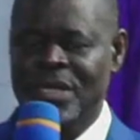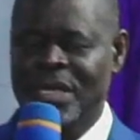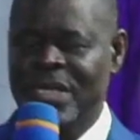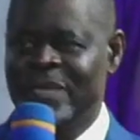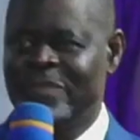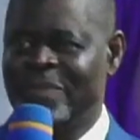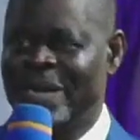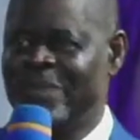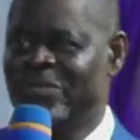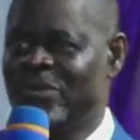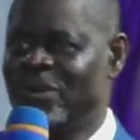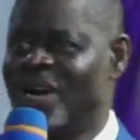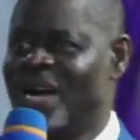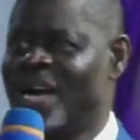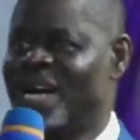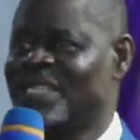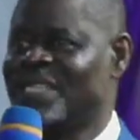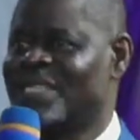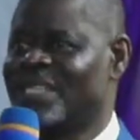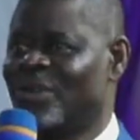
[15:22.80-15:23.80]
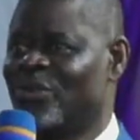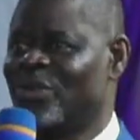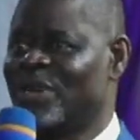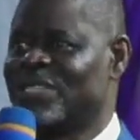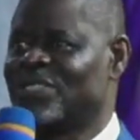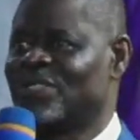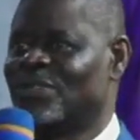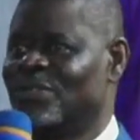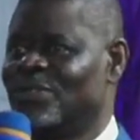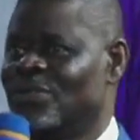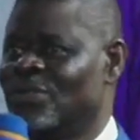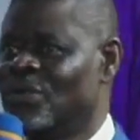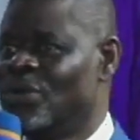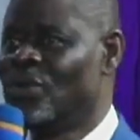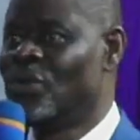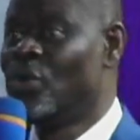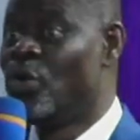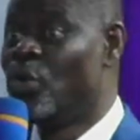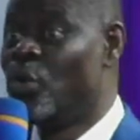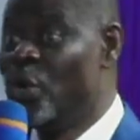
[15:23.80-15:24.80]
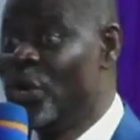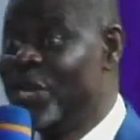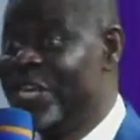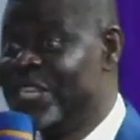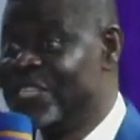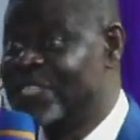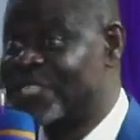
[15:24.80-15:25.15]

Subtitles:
the Bible asks the question, who is